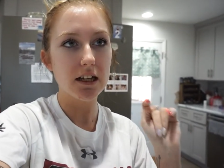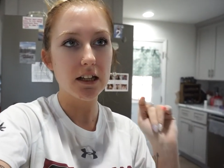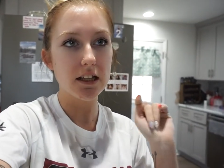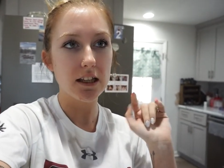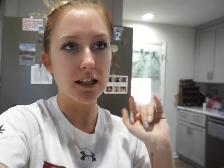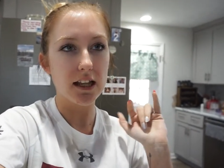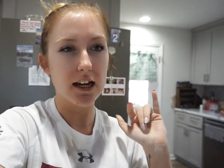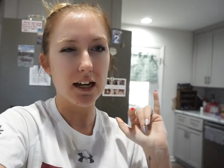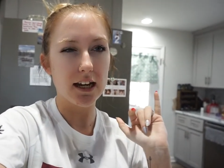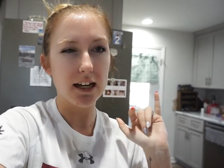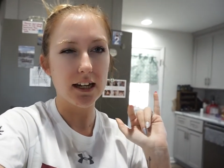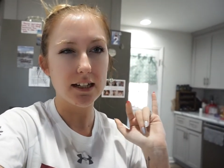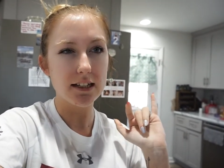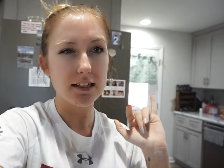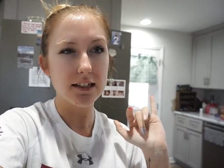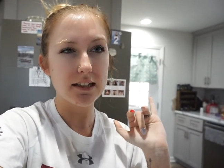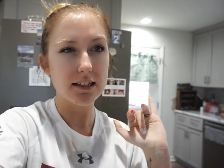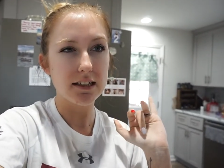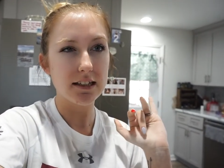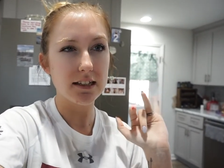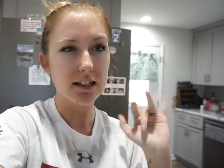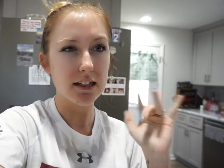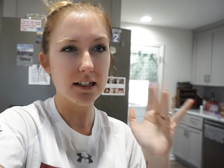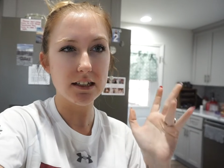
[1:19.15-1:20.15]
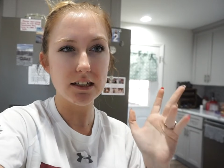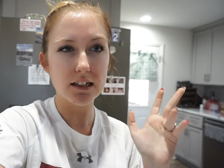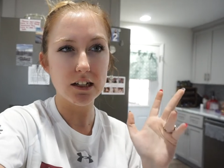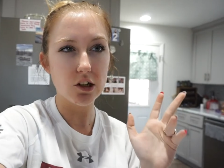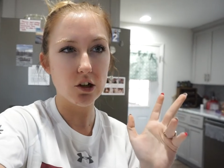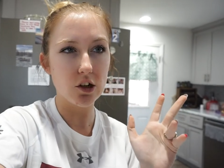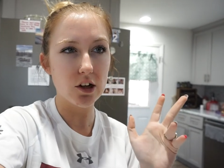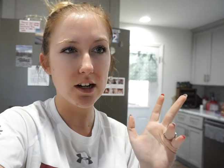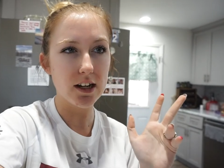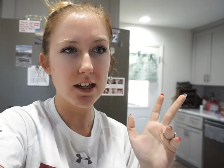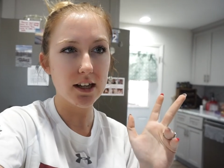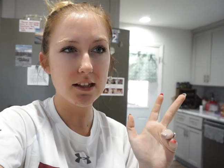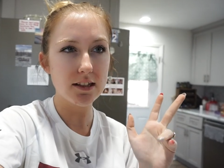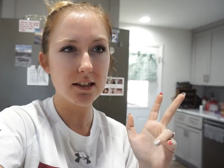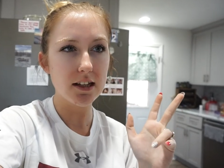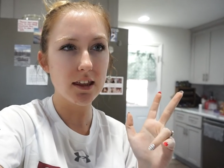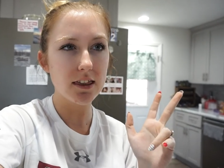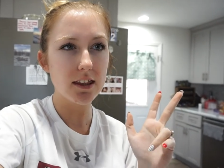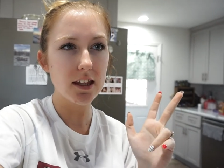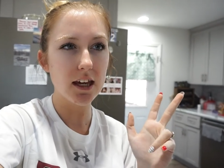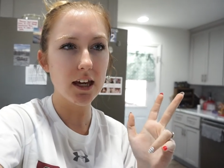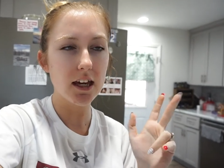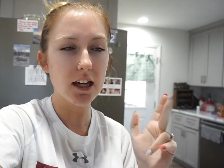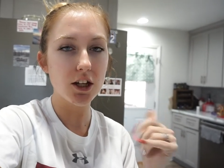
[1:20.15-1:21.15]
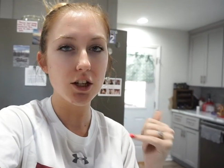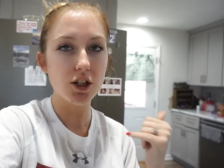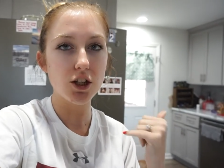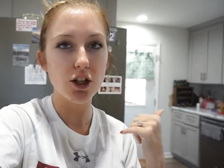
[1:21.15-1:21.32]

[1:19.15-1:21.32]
like 6 ingredients, I think.